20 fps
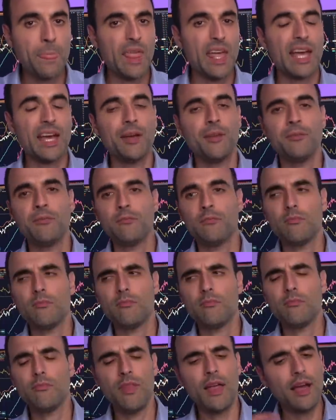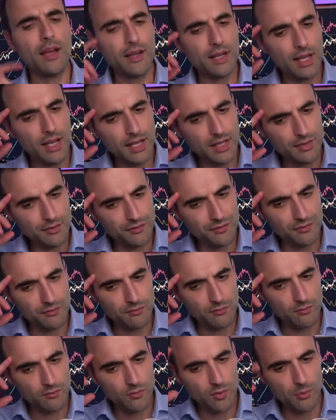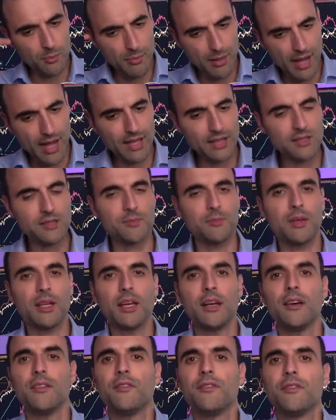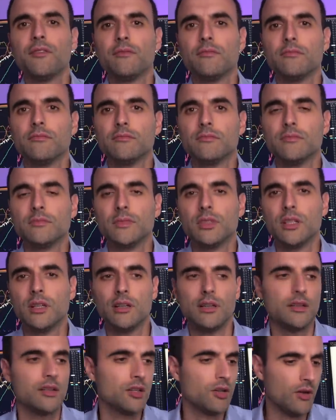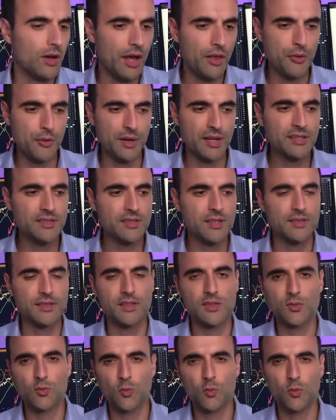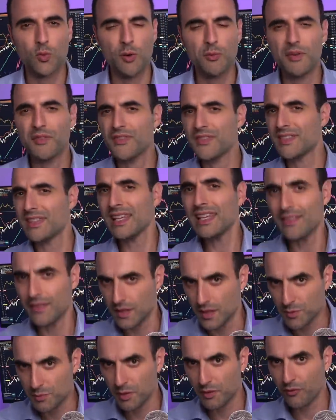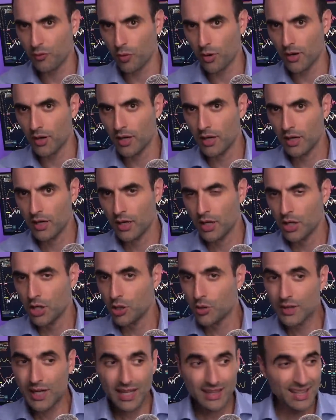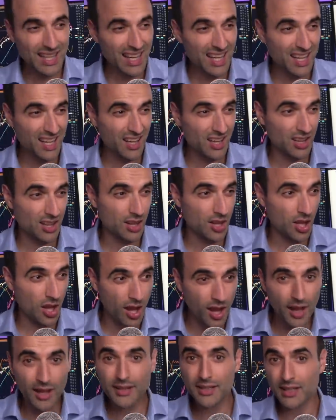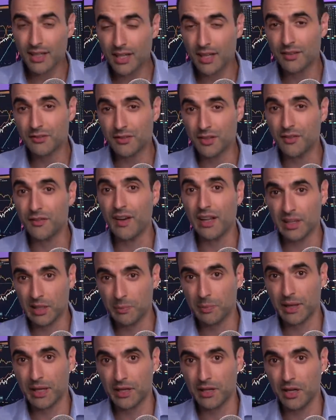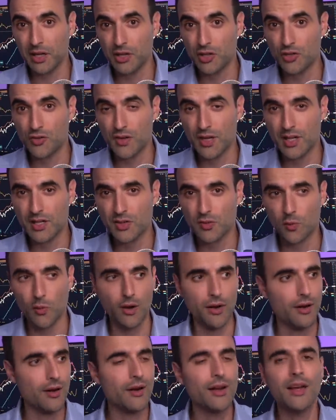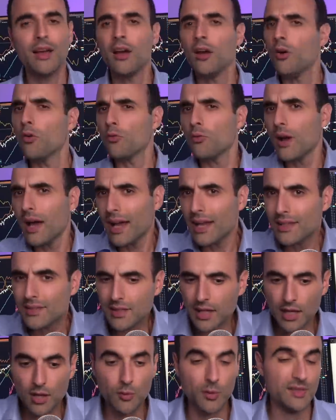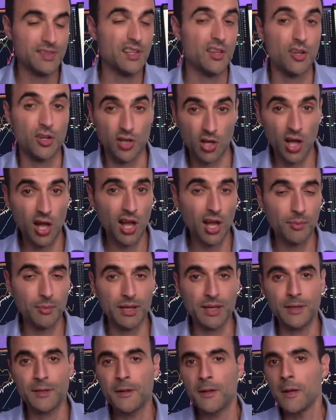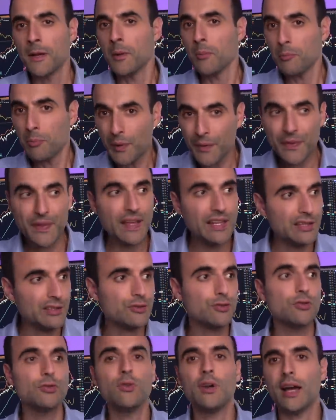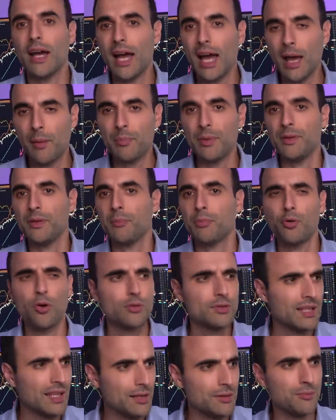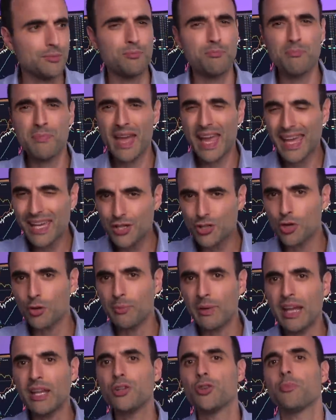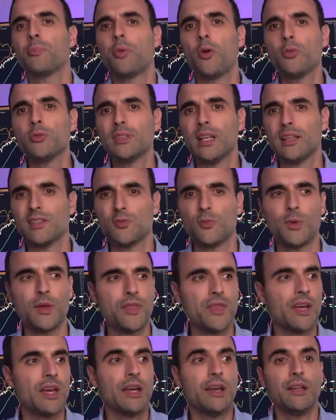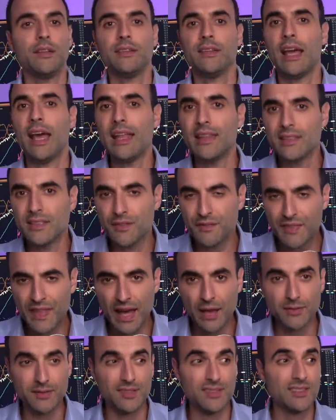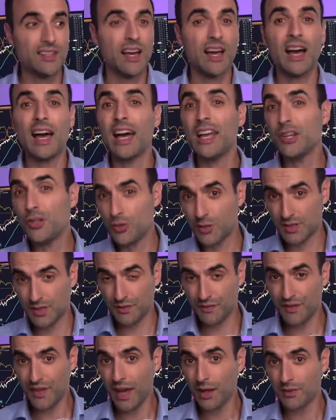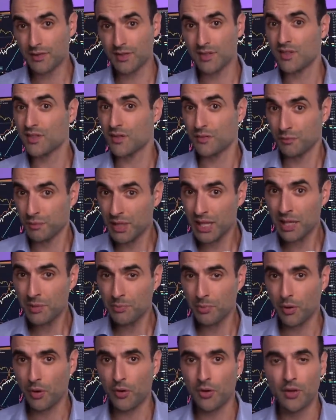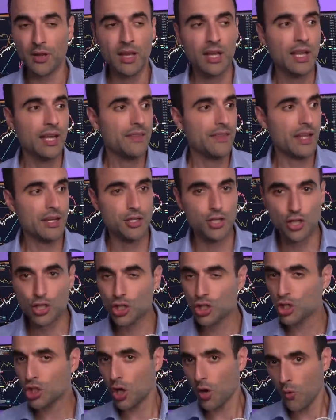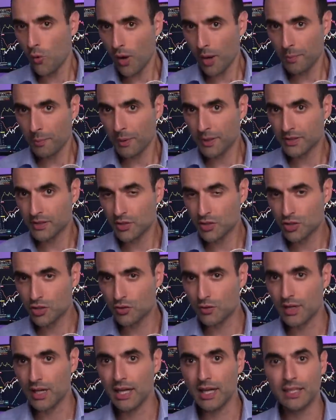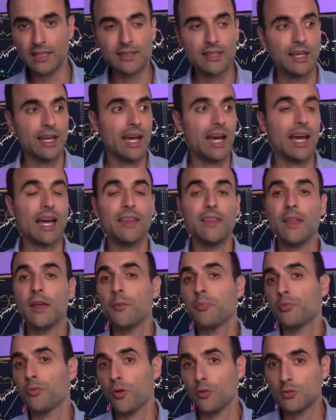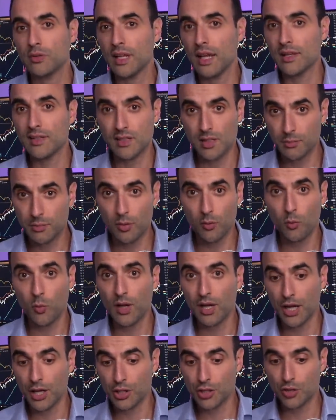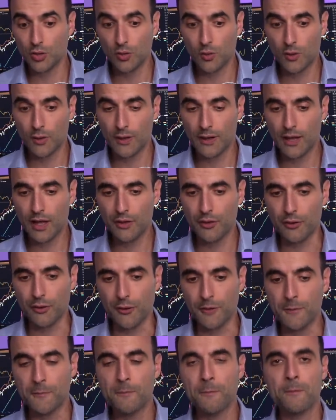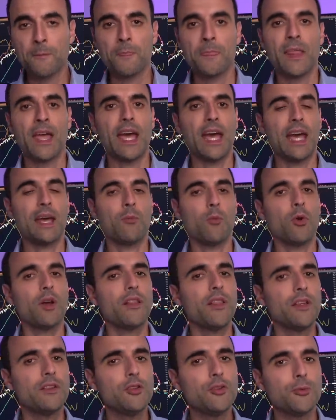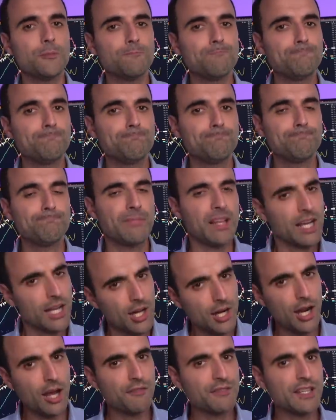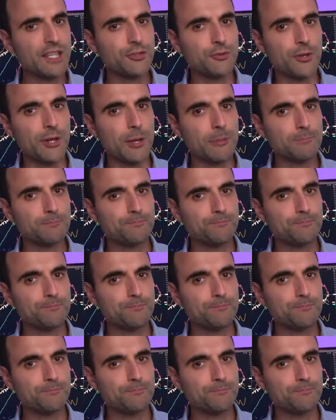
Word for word: And that kind of reminds me of you know other instances where we've seen this before. You get that in a lot of developing countries where riots, I don't want to say they're common, but they do happen. Protests, major, major protests with tens of thousands, hundreds of thousands of people that just show up on the street and they protest about one issue or another. And what do they do? They cut off the internet.